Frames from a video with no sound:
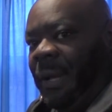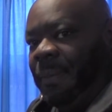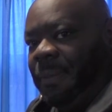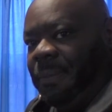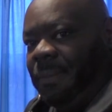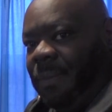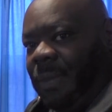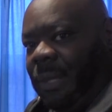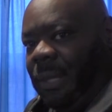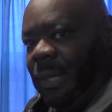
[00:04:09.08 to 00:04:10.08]
up
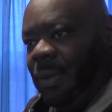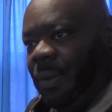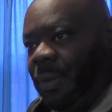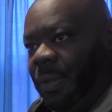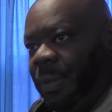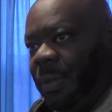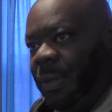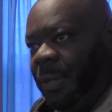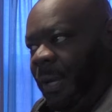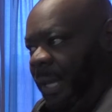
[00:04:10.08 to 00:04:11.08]

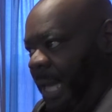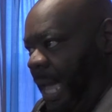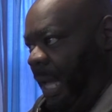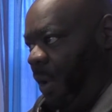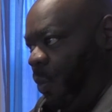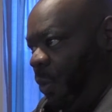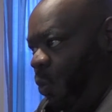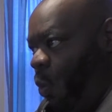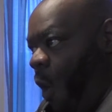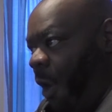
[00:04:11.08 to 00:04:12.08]
the keg with
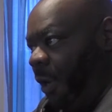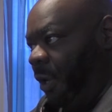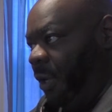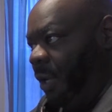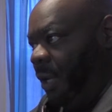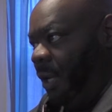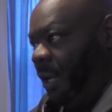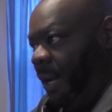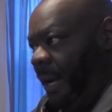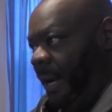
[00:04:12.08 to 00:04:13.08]
water.
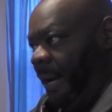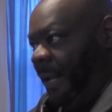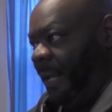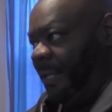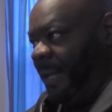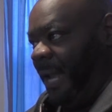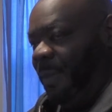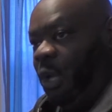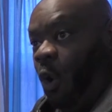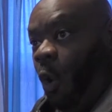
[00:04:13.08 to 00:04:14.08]
It's got to
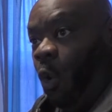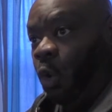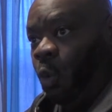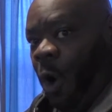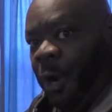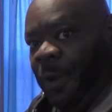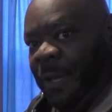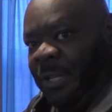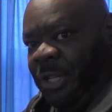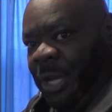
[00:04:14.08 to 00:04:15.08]
be cold water.
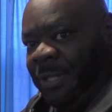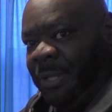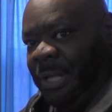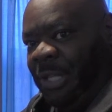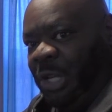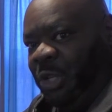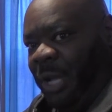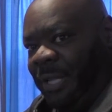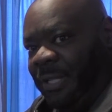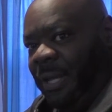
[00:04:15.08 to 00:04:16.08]
They
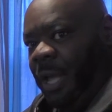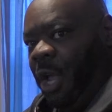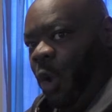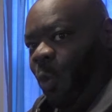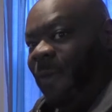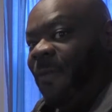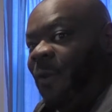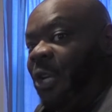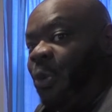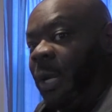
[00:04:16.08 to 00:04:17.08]
suggest
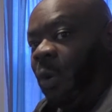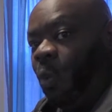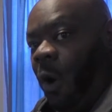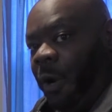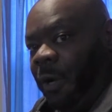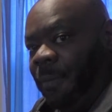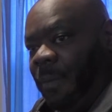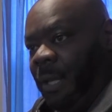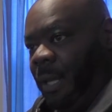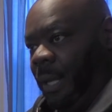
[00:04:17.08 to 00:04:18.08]
refrigerated water.
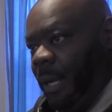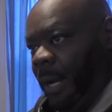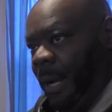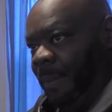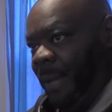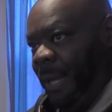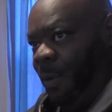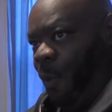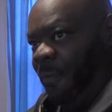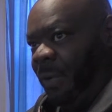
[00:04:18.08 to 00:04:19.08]
And
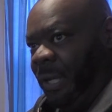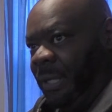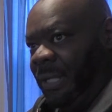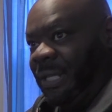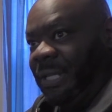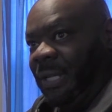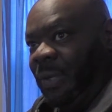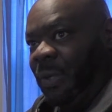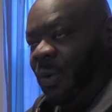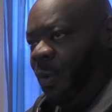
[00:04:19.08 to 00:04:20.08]
hopefully
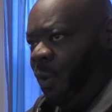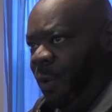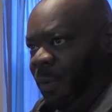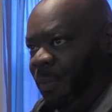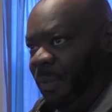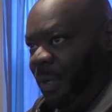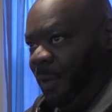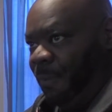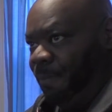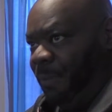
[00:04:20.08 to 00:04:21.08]
distilled, or
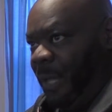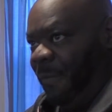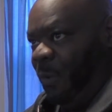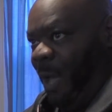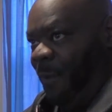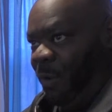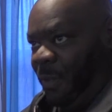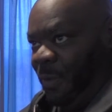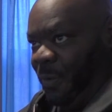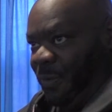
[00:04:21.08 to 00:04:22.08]
if you have one
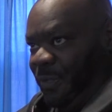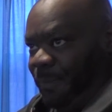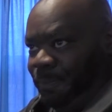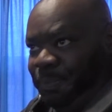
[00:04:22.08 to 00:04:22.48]
of those